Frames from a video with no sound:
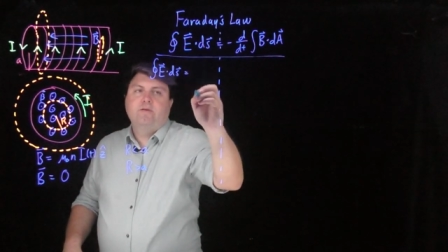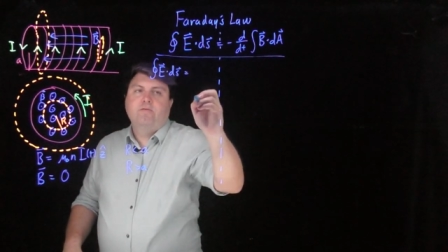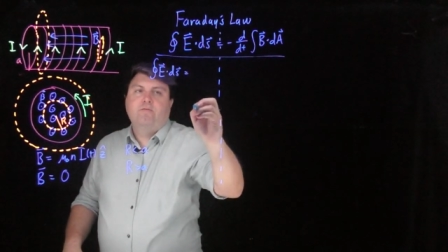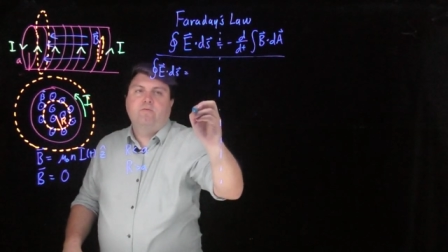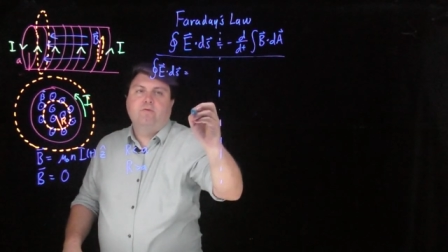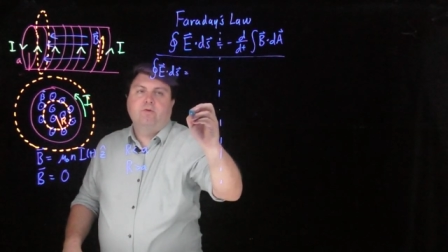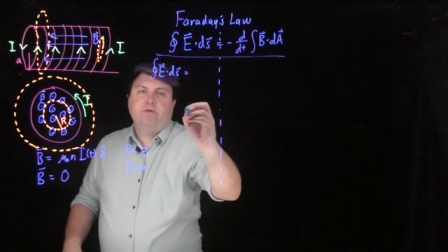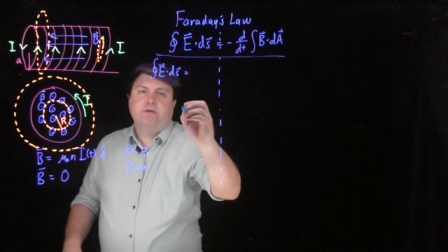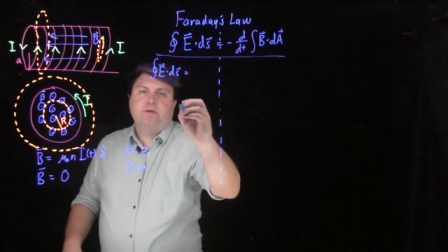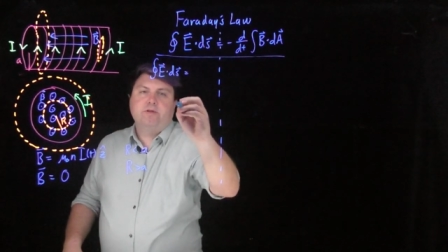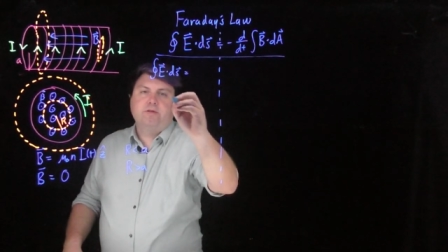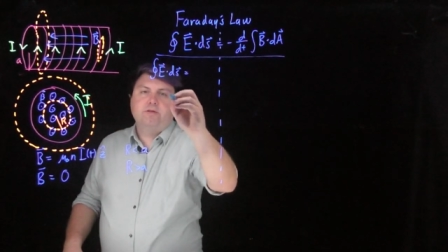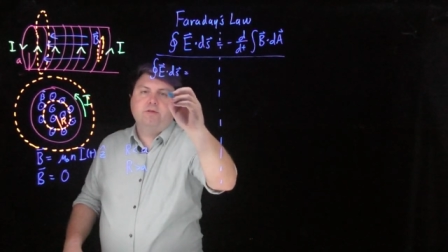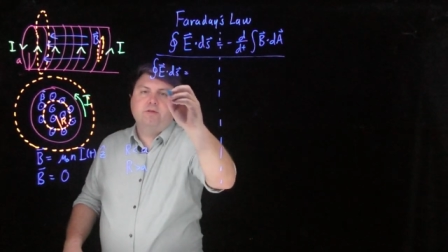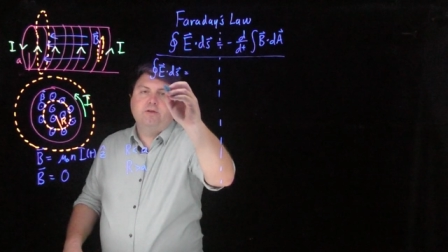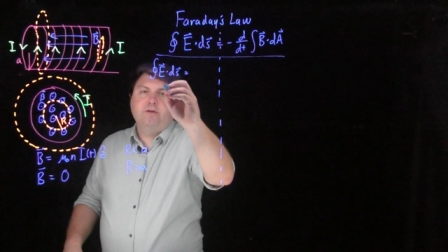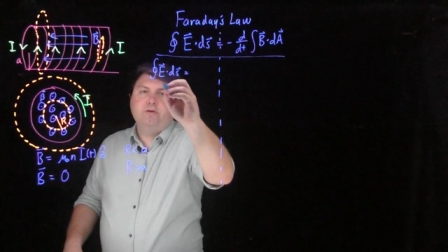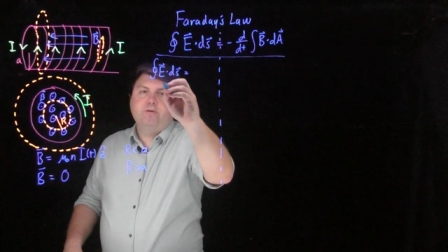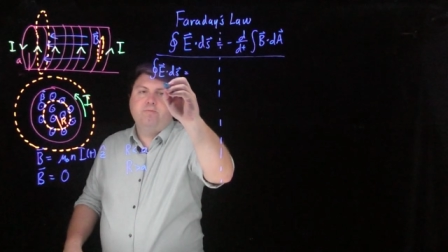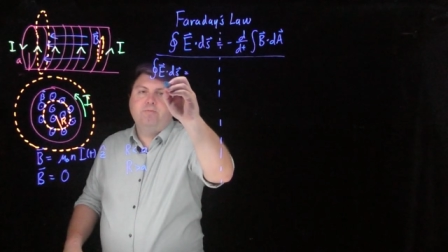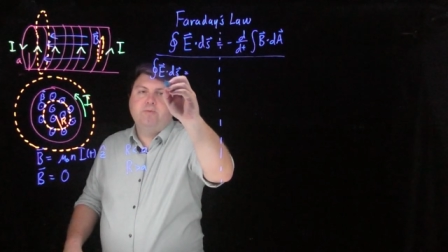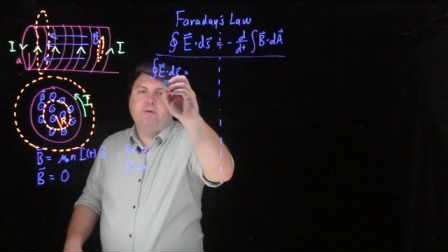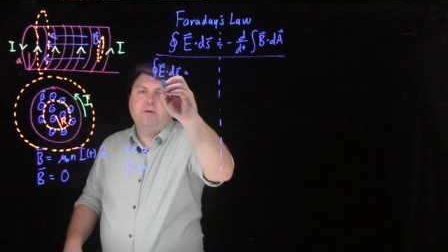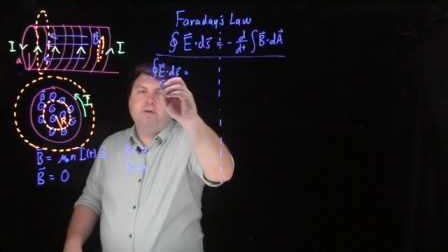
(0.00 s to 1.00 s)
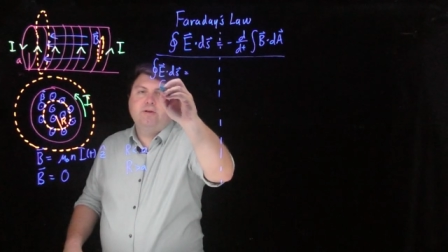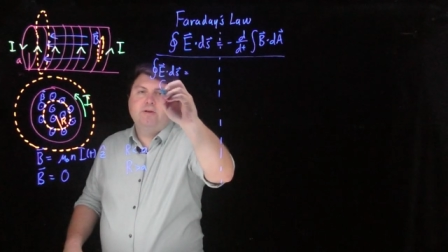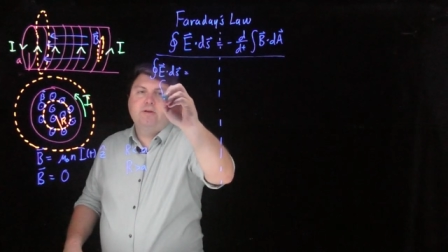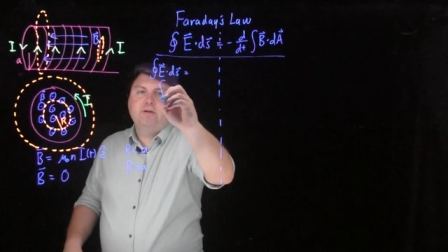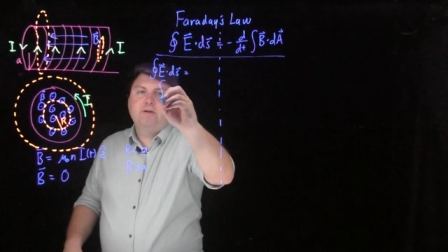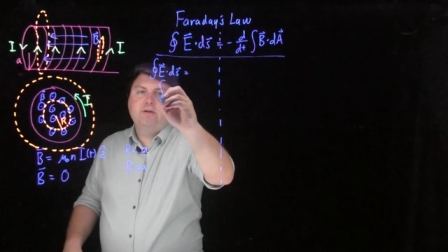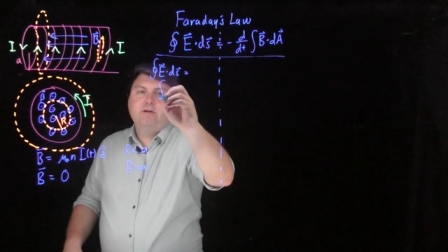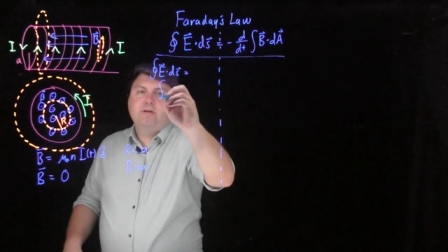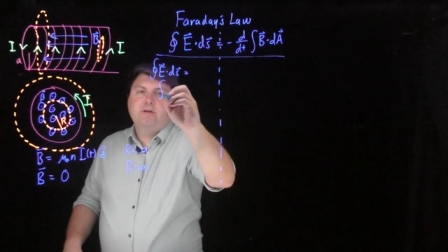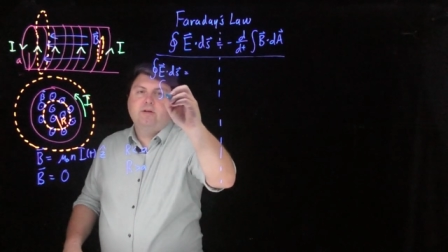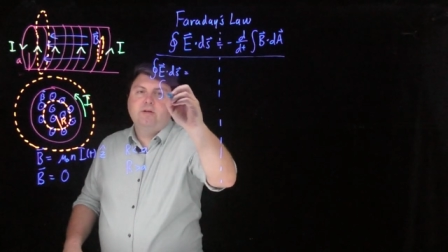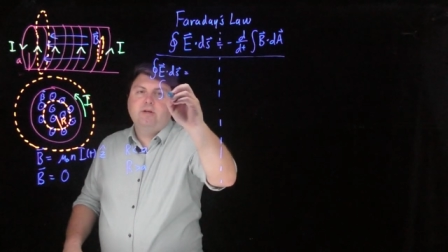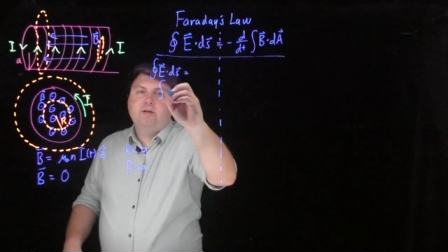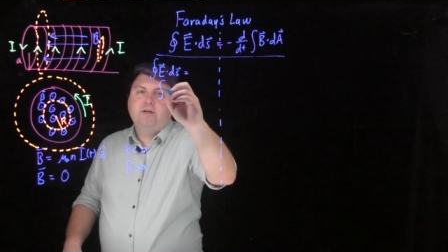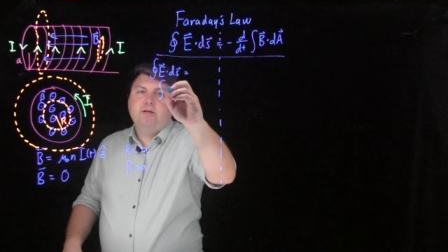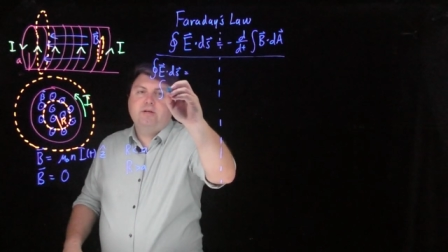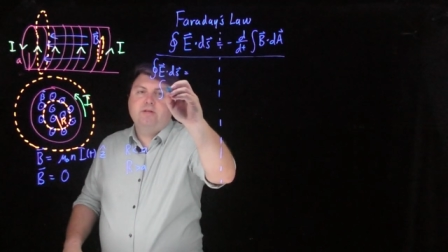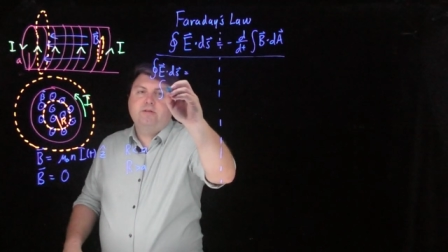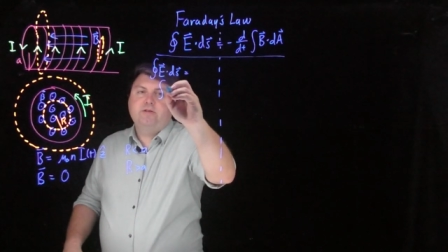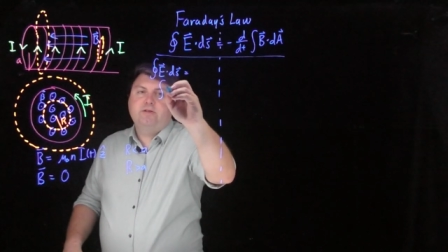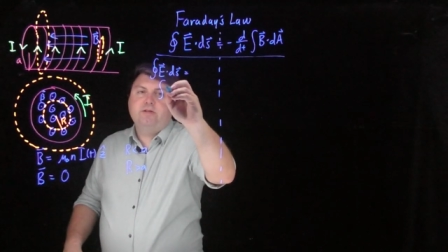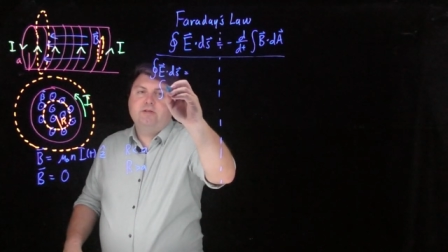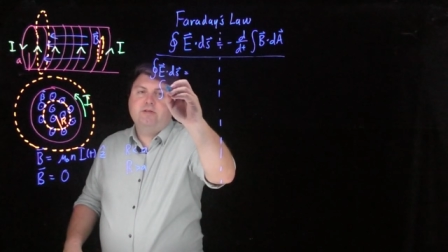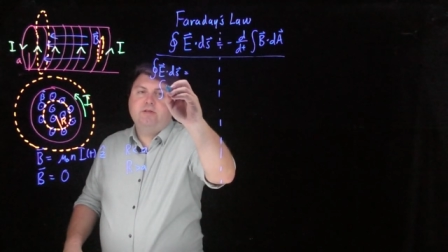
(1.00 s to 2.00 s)
for this loop
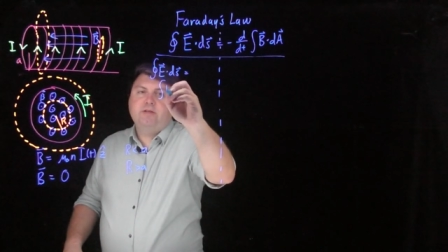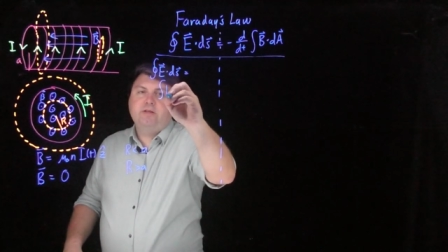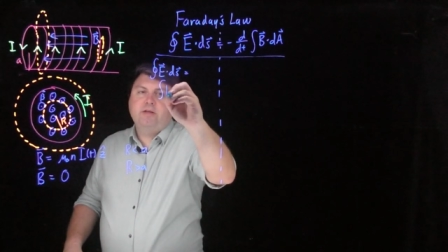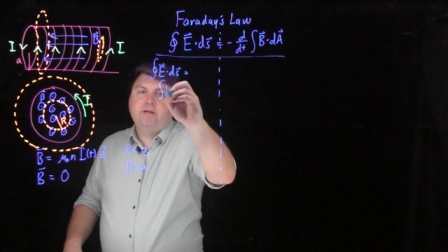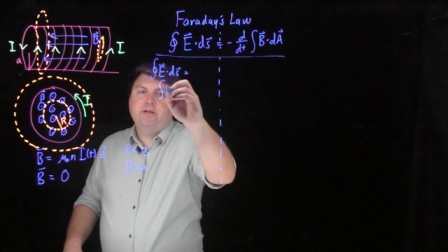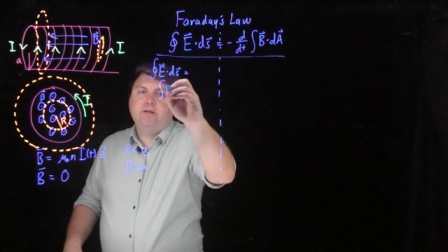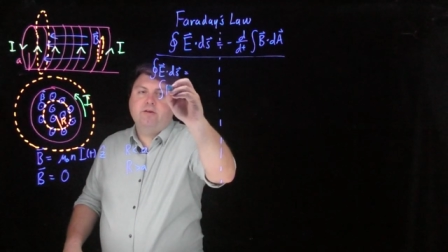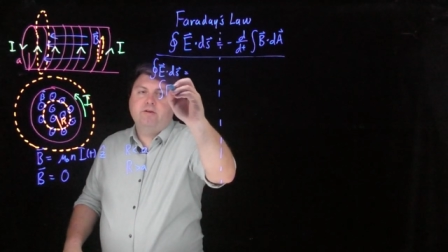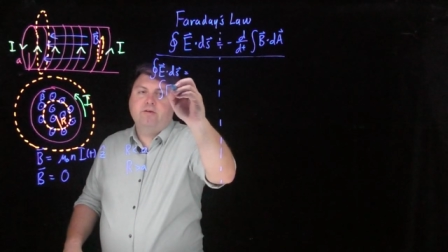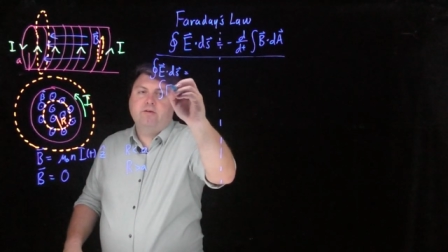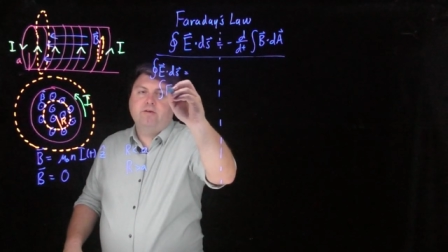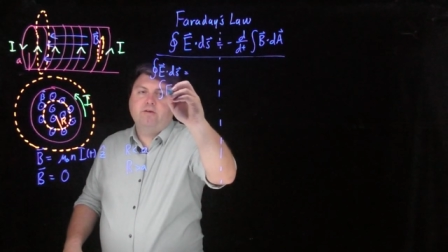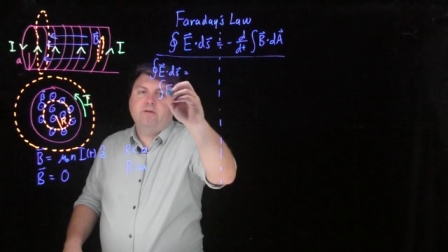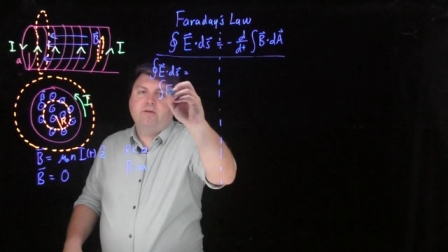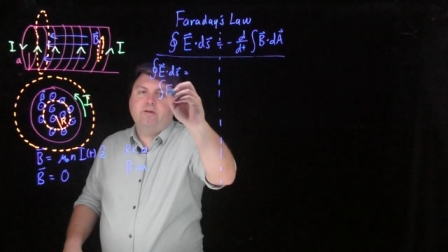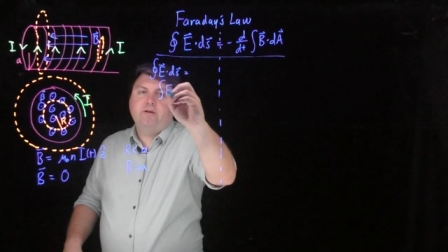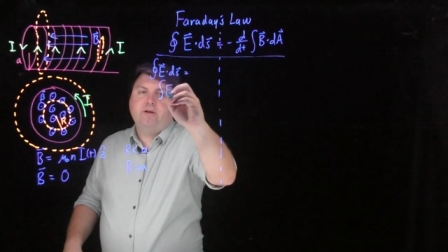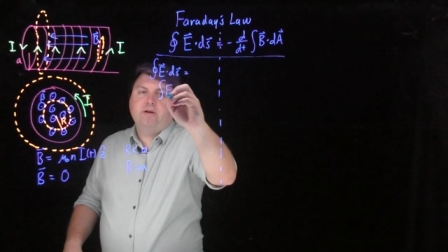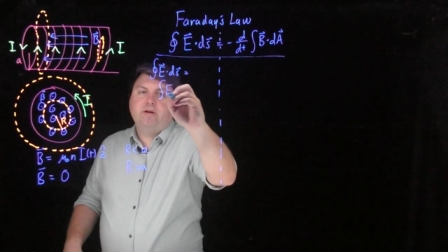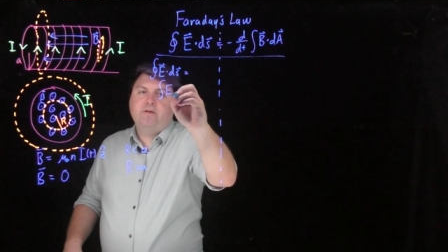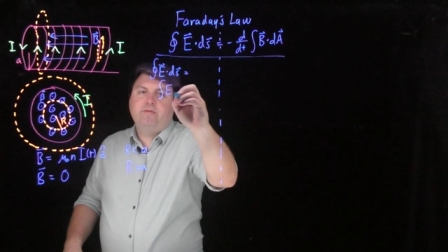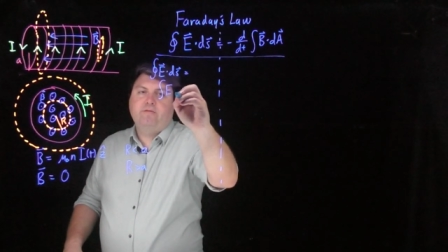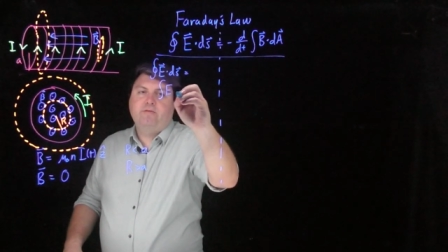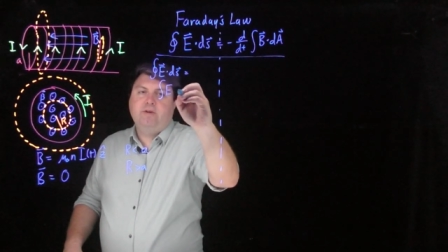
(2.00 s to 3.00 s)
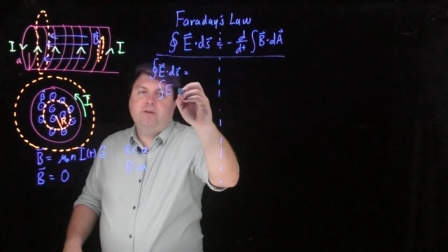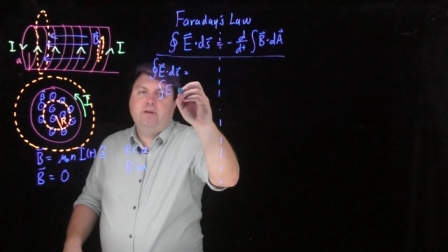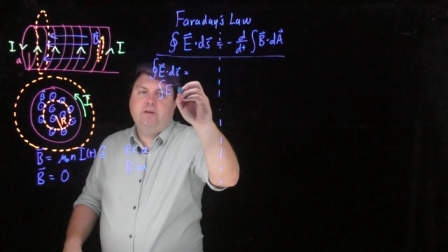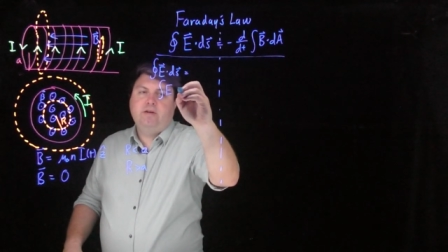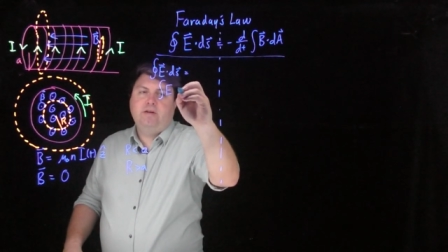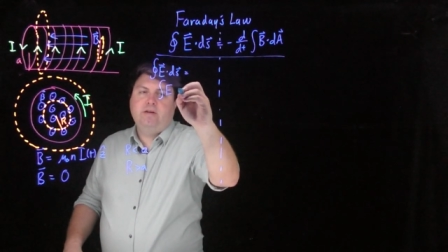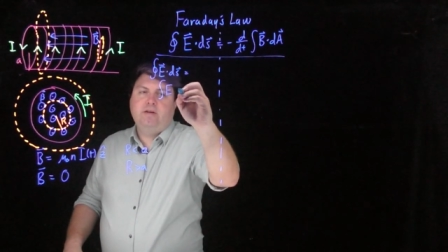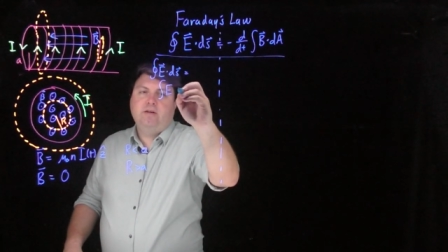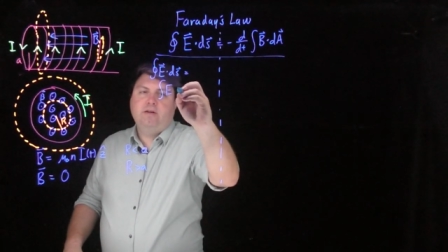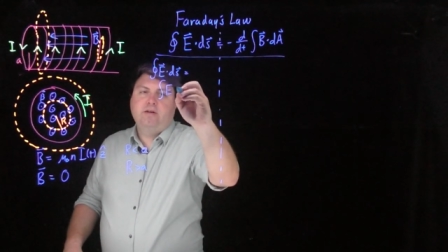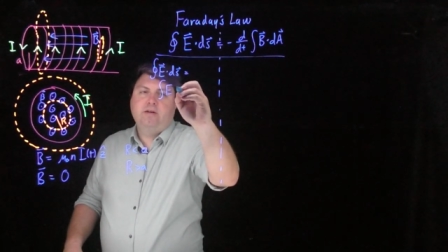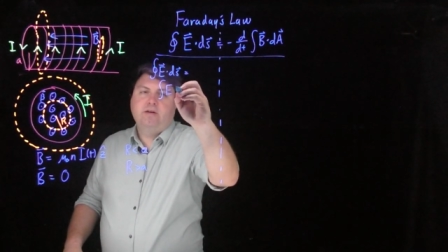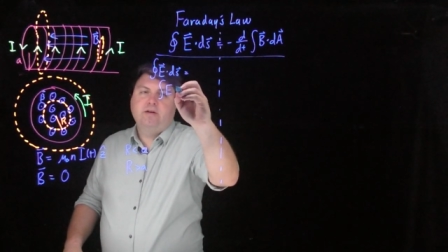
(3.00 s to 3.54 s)
is just the integral of E